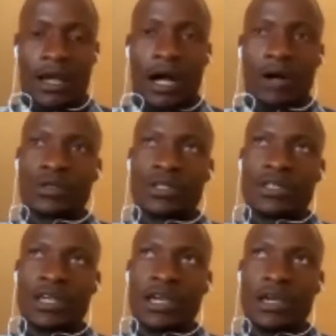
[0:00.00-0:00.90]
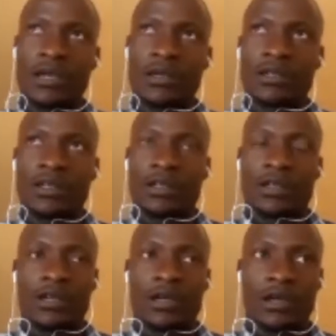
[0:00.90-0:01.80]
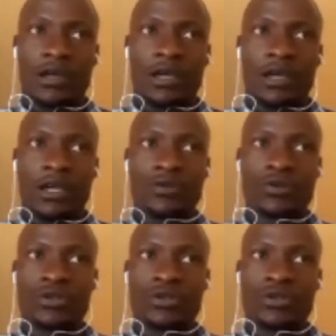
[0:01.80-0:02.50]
I would say it